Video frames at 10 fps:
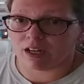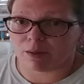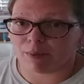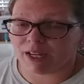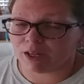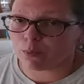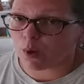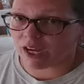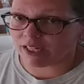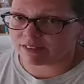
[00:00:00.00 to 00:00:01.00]
egg
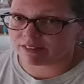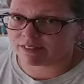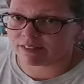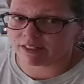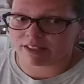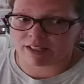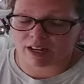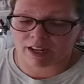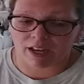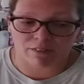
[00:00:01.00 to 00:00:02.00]
whites, and then
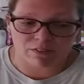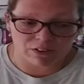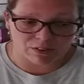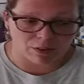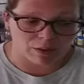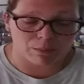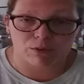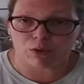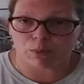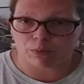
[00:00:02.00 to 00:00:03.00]
I have some
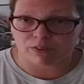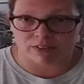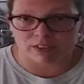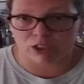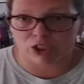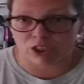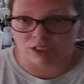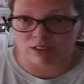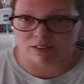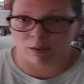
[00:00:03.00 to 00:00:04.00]
2%
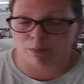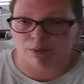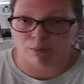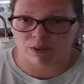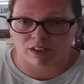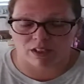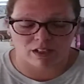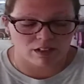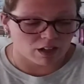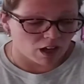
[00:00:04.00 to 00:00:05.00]
cheese I put with it.